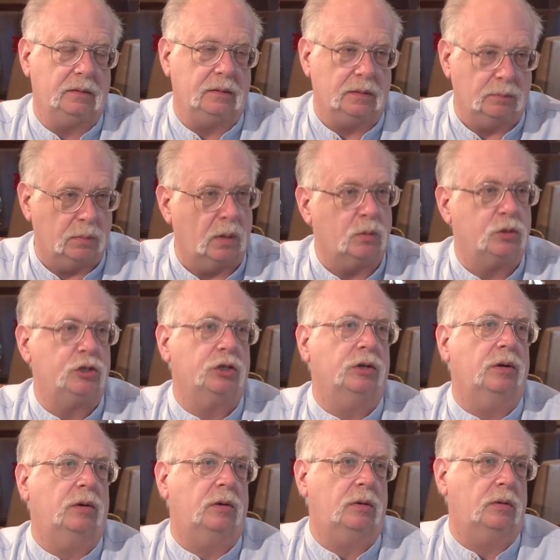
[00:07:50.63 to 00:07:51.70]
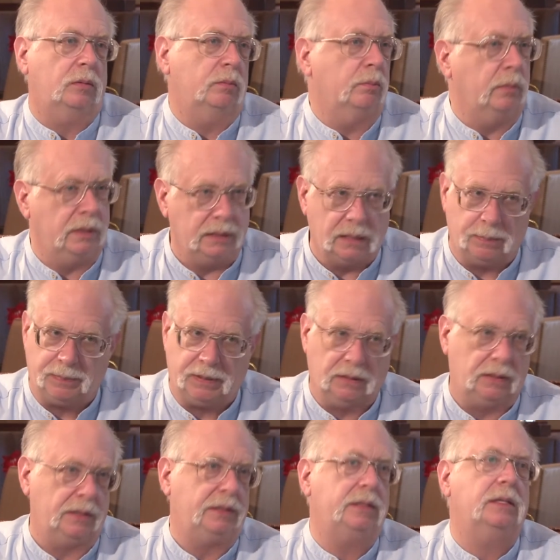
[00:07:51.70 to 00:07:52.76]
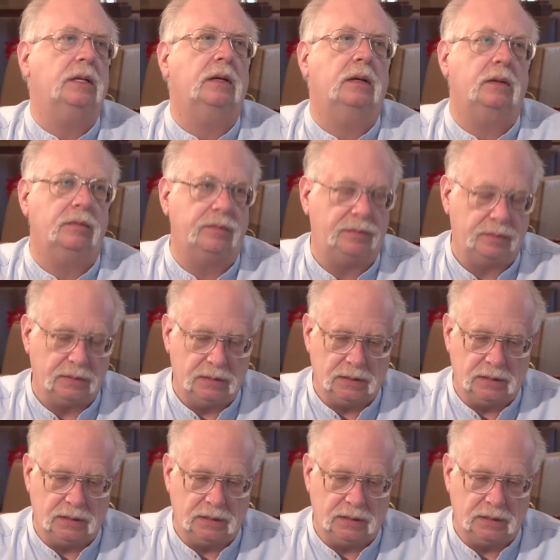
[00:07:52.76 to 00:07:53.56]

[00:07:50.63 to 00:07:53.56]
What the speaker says: emotional, manipulative